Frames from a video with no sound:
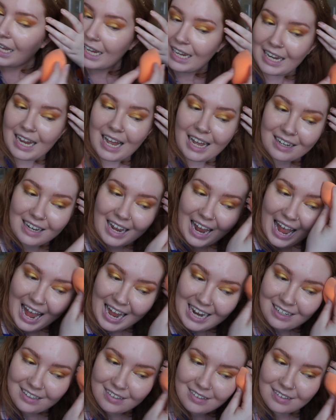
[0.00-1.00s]
He had
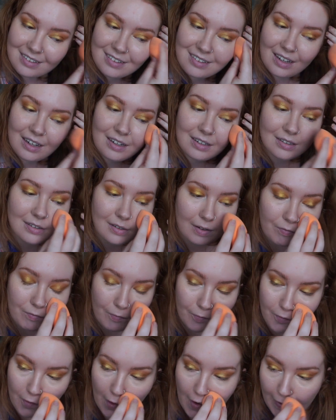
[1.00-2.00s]
8 sons and
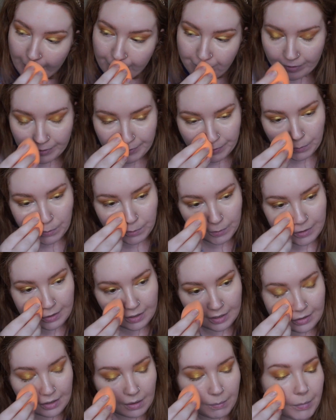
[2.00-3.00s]
5
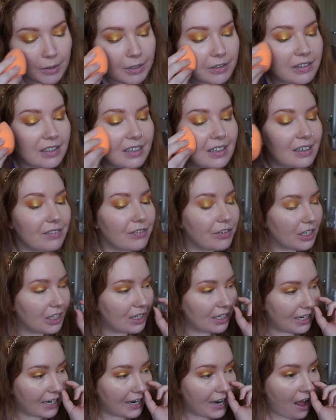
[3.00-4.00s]
daughters, and most
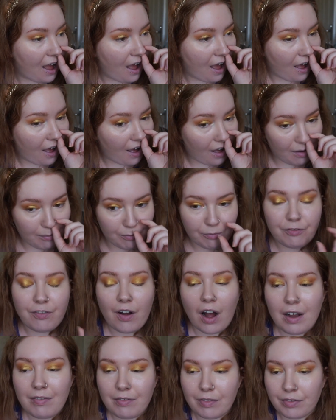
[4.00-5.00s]
significantly,
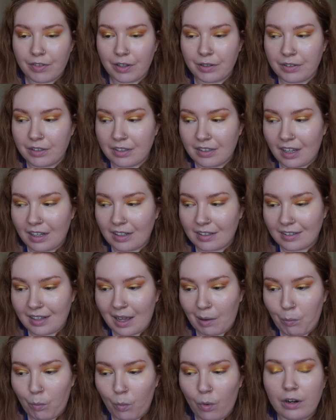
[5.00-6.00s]
5 of those sons
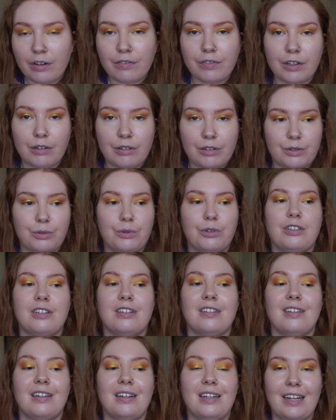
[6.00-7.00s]
and 1 of those
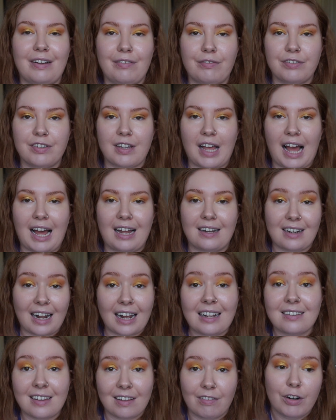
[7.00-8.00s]
daughters lives and
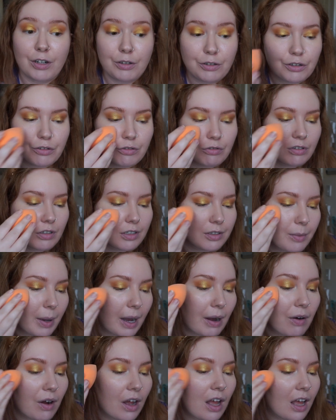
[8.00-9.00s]
has their own children as well.